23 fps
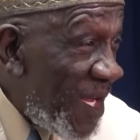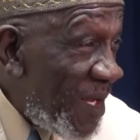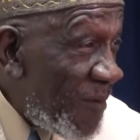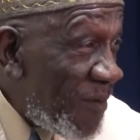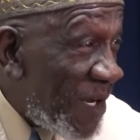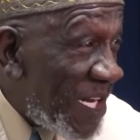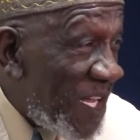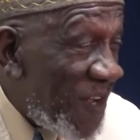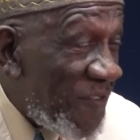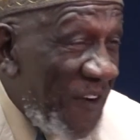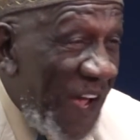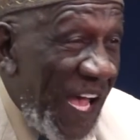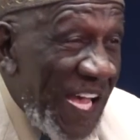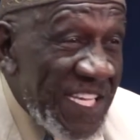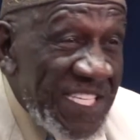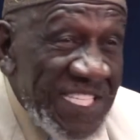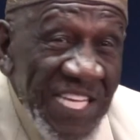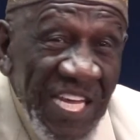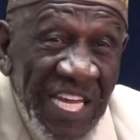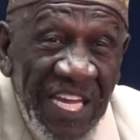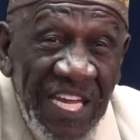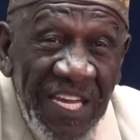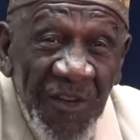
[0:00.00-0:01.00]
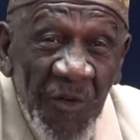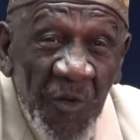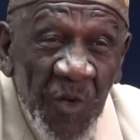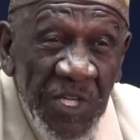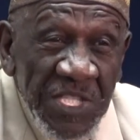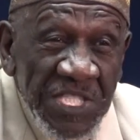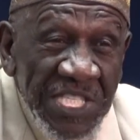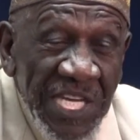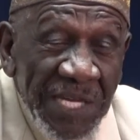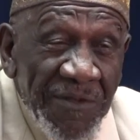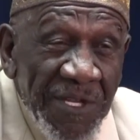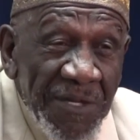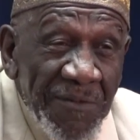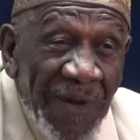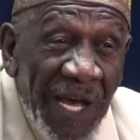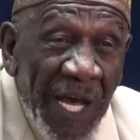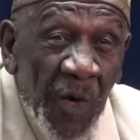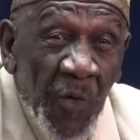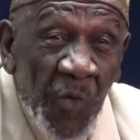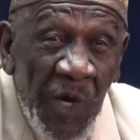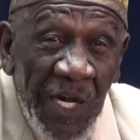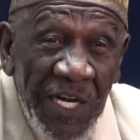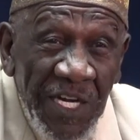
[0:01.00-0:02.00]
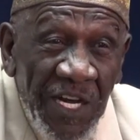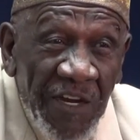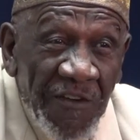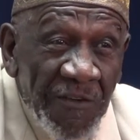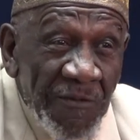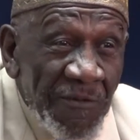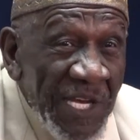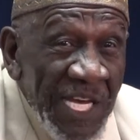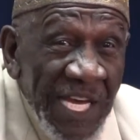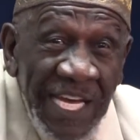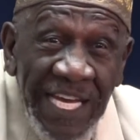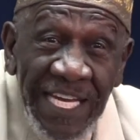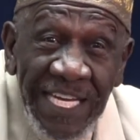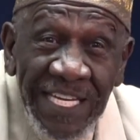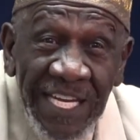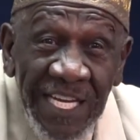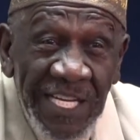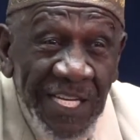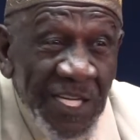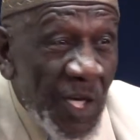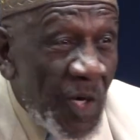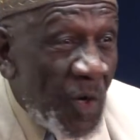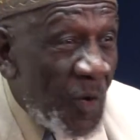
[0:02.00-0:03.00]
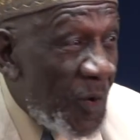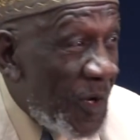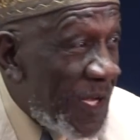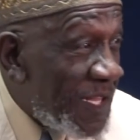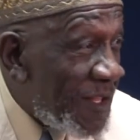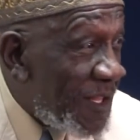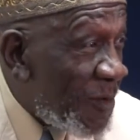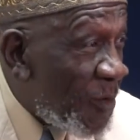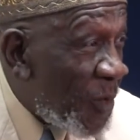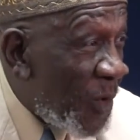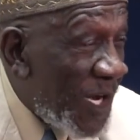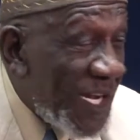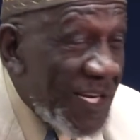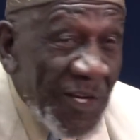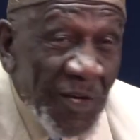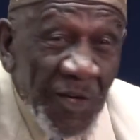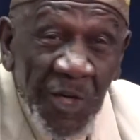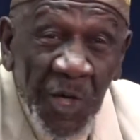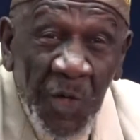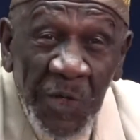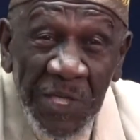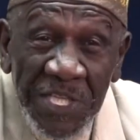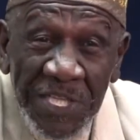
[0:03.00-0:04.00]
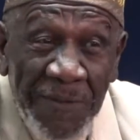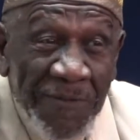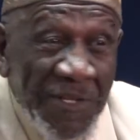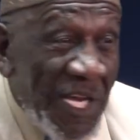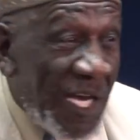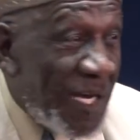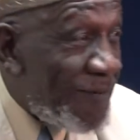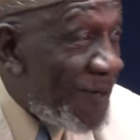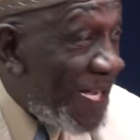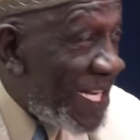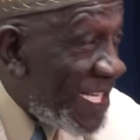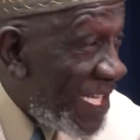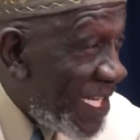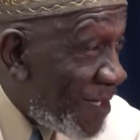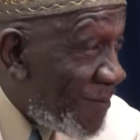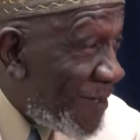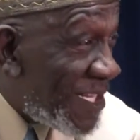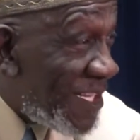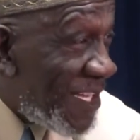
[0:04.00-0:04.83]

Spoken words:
But if I say something about one of them, he doesn't know whether the one don't know what I'm talking about him.